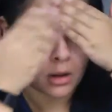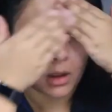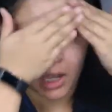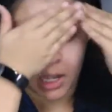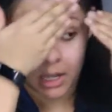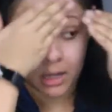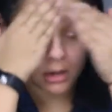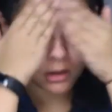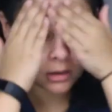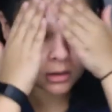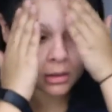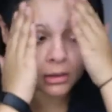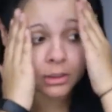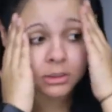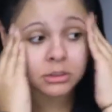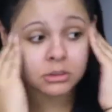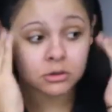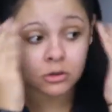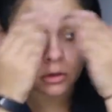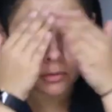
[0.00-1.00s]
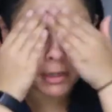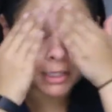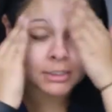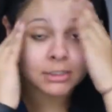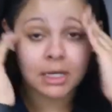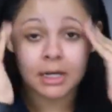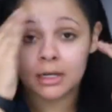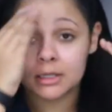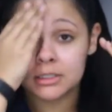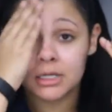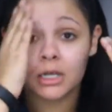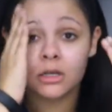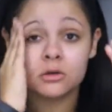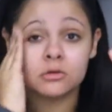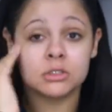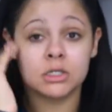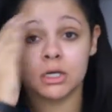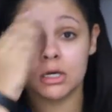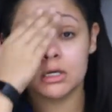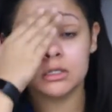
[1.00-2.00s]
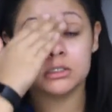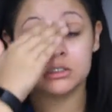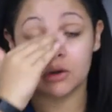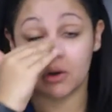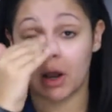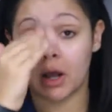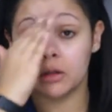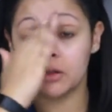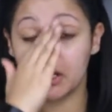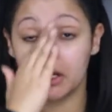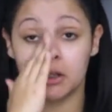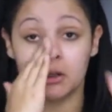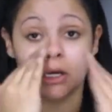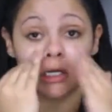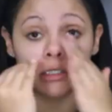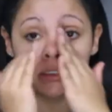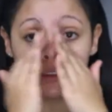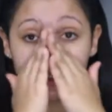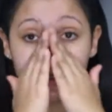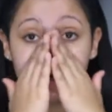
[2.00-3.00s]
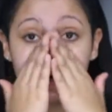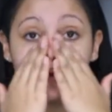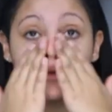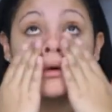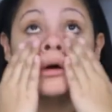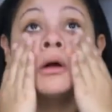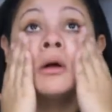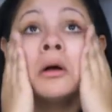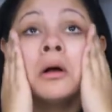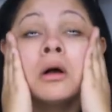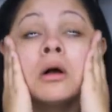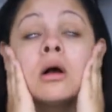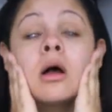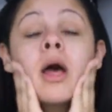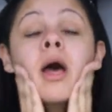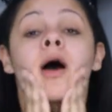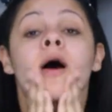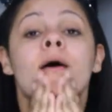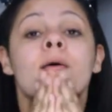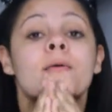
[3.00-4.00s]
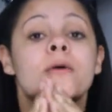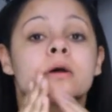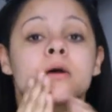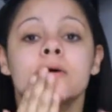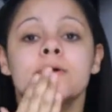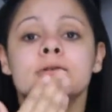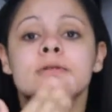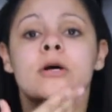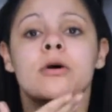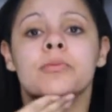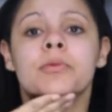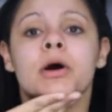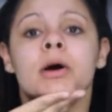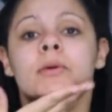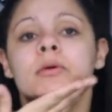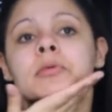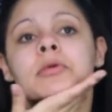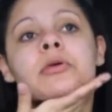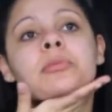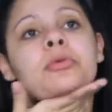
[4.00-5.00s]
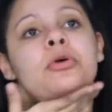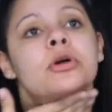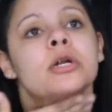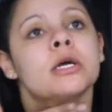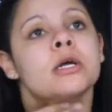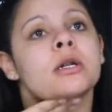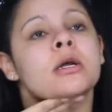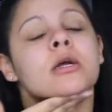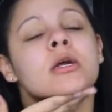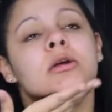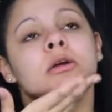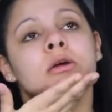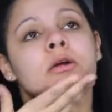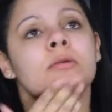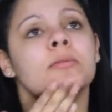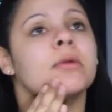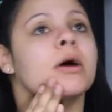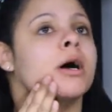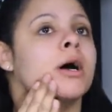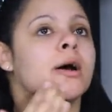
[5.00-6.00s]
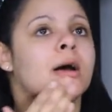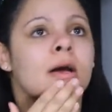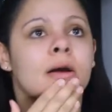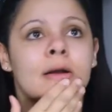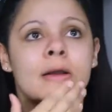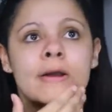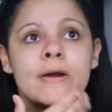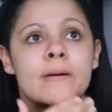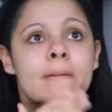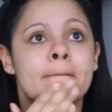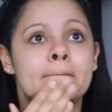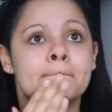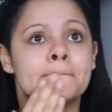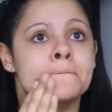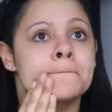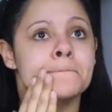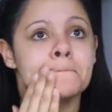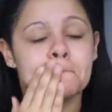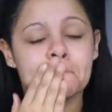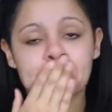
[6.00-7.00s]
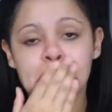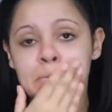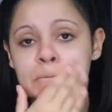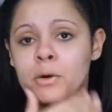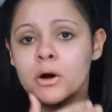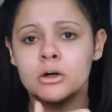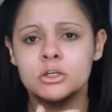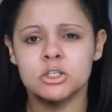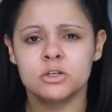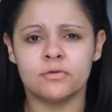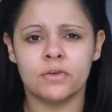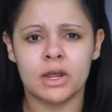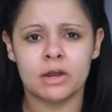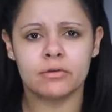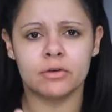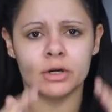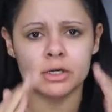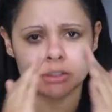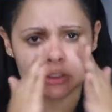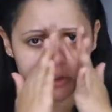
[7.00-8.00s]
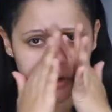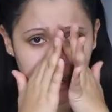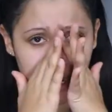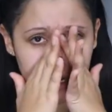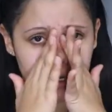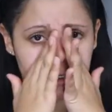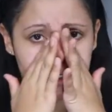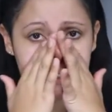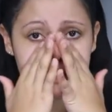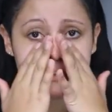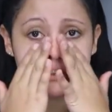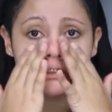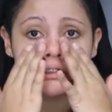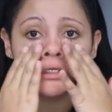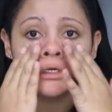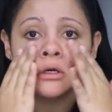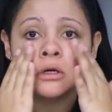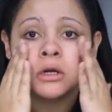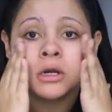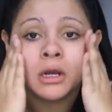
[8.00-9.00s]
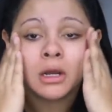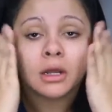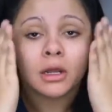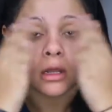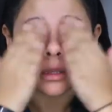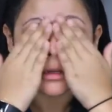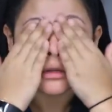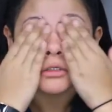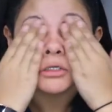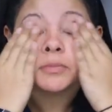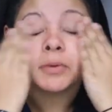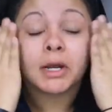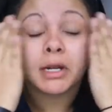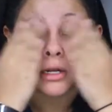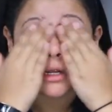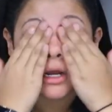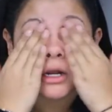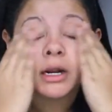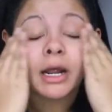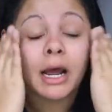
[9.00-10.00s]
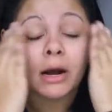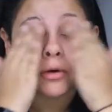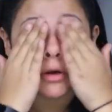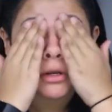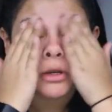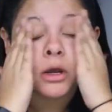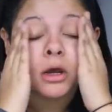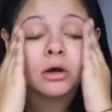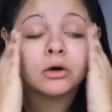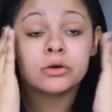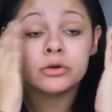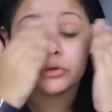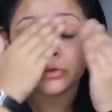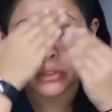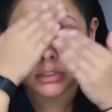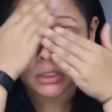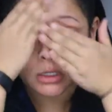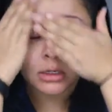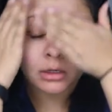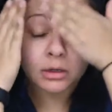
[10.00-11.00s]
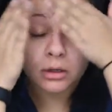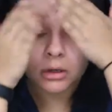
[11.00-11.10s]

And this is only my second day using it, so I'll let you guys know how it goes. I'll probably put it in my March favorites or hate it, depending on how it goes.